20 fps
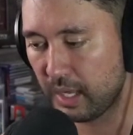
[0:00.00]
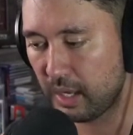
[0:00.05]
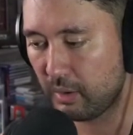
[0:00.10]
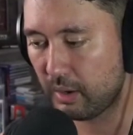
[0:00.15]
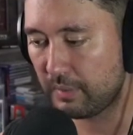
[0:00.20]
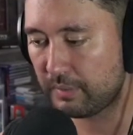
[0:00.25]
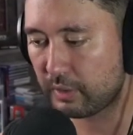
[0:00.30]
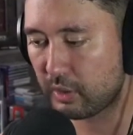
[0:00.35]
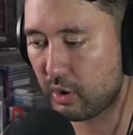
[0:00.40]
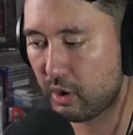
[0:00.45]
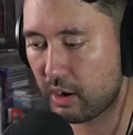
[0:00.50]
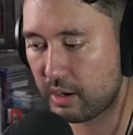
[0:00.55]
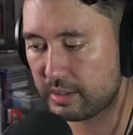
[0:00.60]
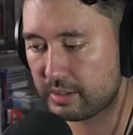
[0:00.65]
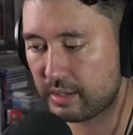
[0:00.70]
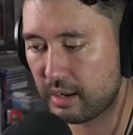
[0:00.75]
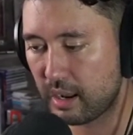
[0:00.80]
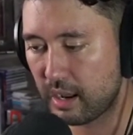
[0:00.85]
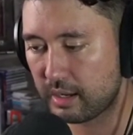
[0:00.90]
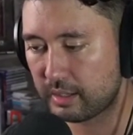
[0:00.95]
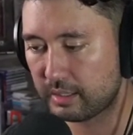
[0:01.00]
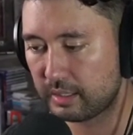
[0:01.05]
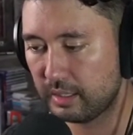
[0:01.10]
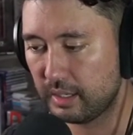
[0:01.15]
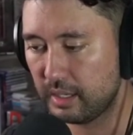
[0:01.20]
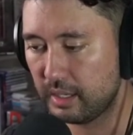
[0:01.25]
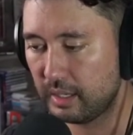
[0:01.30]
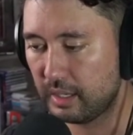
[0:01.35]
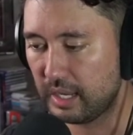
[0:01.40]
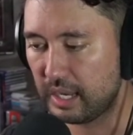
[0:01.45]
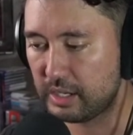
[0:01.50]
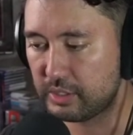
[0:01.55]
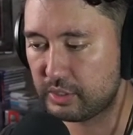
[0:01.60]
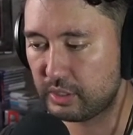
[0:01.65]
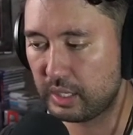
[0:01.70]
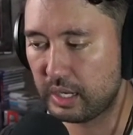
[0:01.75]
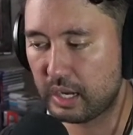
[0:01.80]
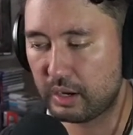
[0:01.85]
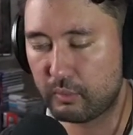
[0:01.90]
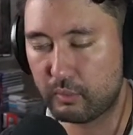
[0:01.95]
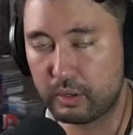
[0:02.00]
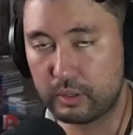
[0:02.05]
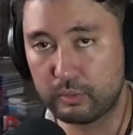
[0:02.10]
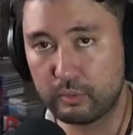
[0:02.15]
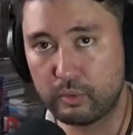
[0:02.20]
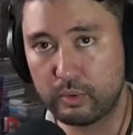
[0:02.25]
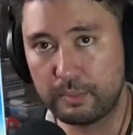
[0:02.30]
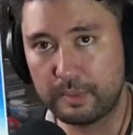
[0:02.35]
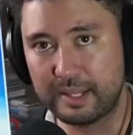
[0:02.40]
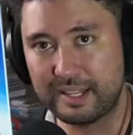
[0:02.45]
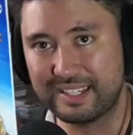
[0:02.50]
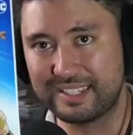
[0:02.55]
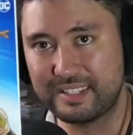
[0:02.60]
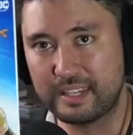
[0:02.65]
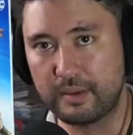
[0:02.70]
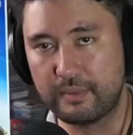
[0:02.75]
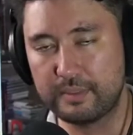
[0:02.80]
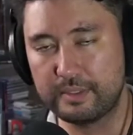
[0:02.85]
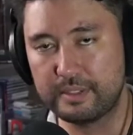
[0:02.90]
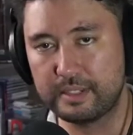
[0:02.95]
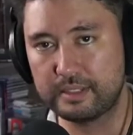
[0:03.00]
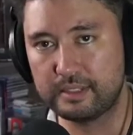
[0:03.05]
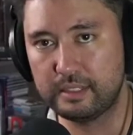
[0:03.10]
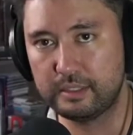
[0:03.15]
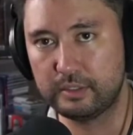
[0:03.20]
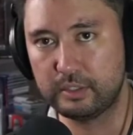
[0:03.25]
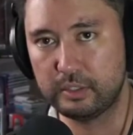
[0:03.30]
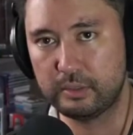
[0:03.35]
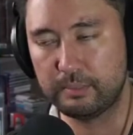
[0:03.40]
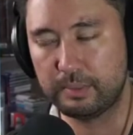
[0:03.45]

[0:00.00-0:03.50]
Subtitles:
We have a cardstock issue here, Wonder Woman 762.